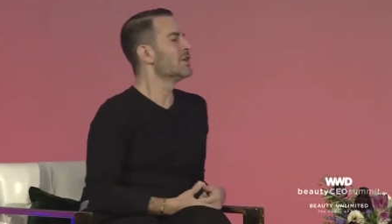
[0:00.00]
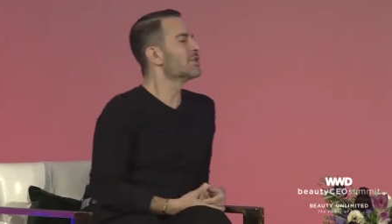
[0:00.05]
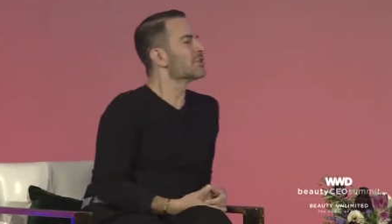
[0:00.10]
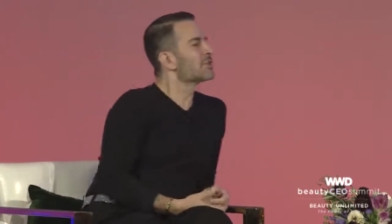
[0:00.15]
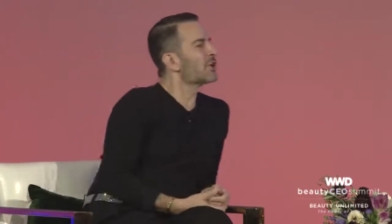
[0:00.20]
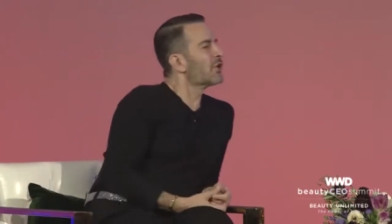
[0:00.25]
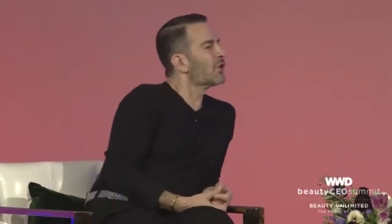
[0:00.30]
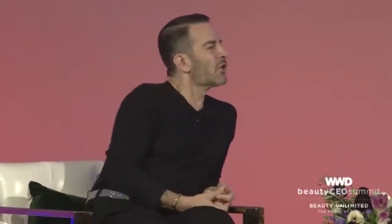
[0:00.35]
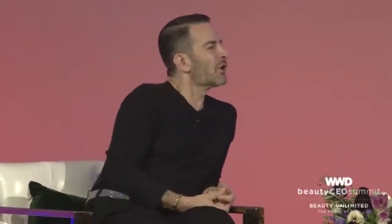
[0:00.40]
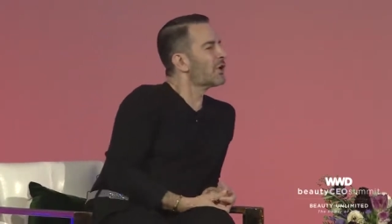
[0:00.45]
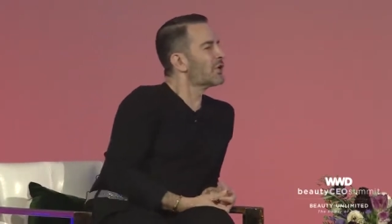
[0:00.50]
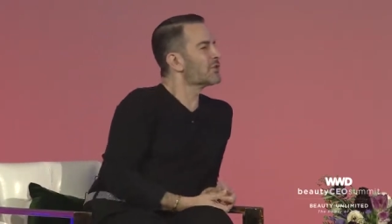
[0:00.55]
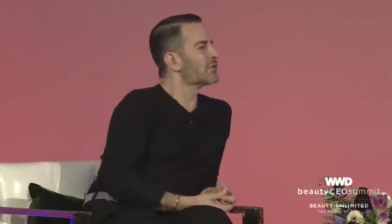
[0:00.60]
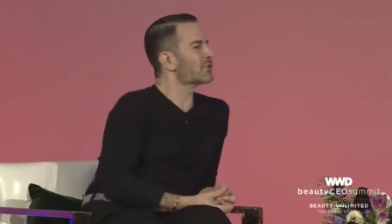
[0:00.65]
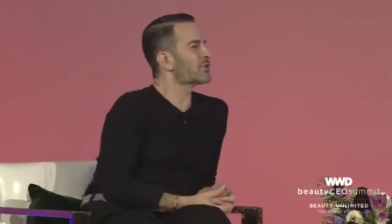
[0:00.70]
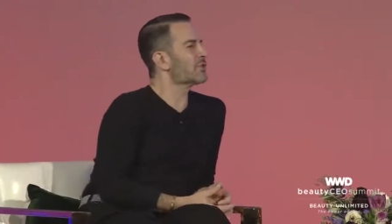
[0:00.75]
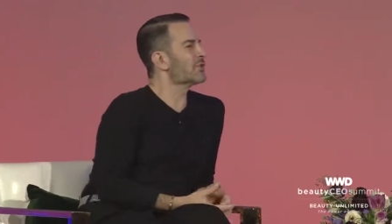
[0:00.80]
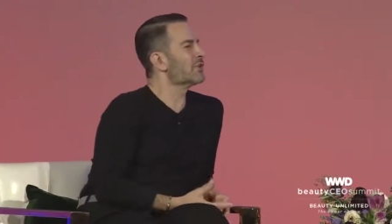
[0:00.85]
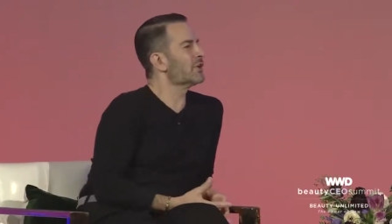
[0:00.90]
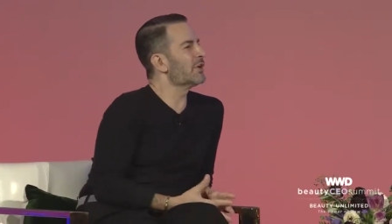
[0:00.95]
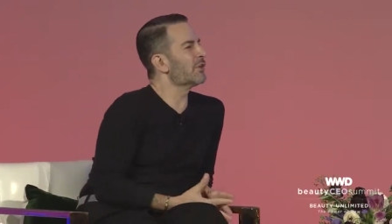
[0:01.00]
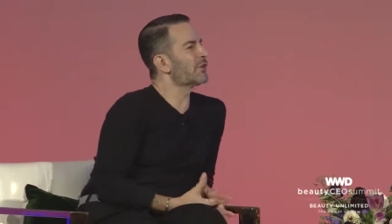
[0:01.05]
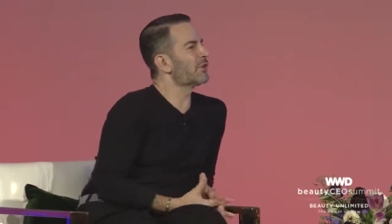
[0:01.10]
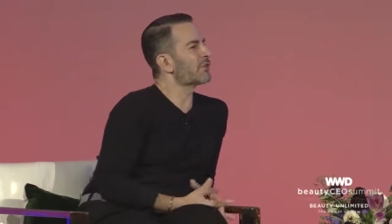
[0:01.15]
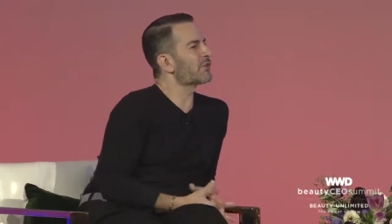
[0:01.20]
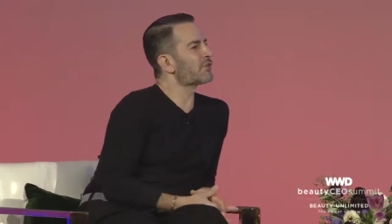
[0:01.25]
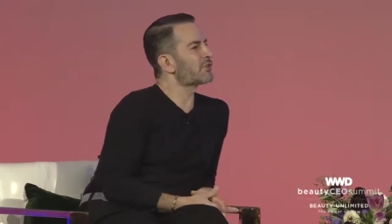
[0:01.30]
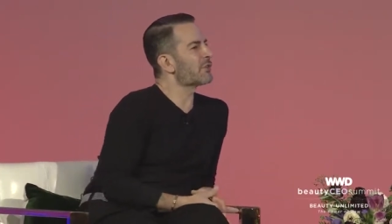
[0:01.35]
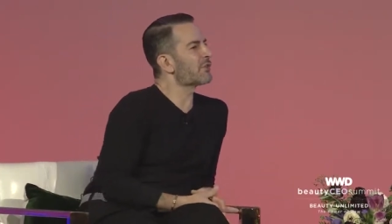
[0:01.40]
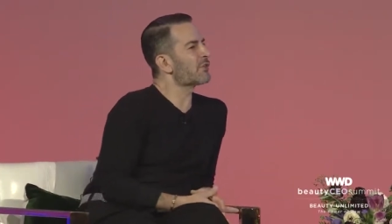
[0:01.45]
So you know,
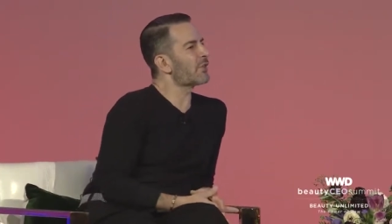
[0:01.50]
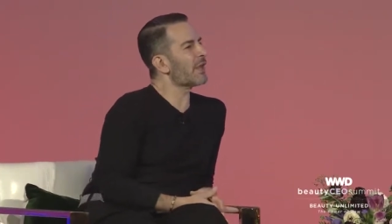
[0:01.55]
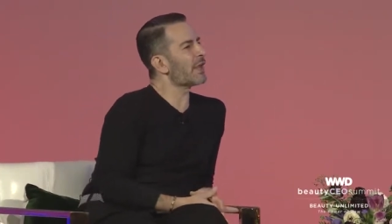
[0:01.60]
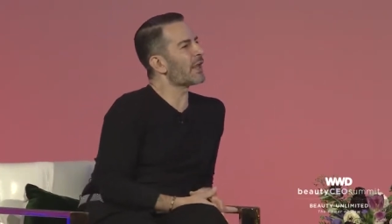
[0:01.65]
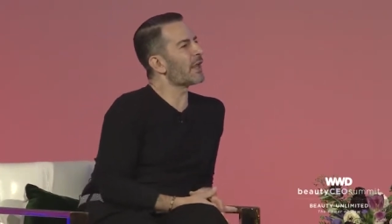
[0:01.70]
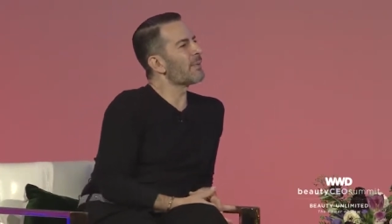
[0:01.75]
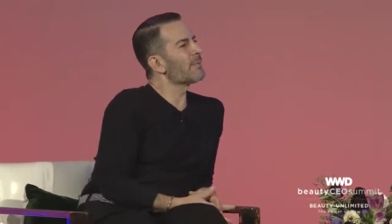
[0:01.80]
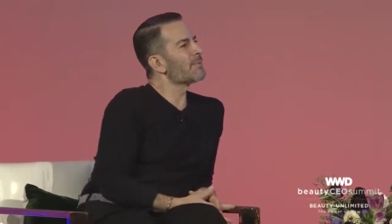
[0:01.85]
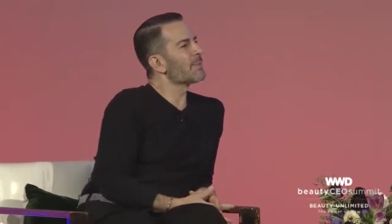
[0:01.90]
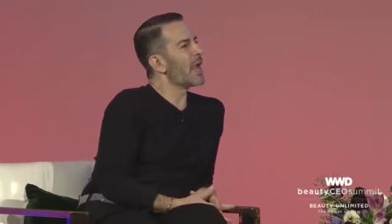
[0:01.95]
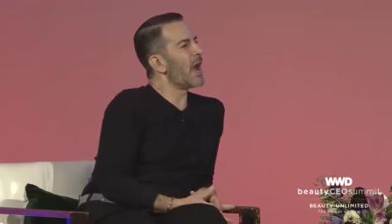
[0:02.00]
there's just like,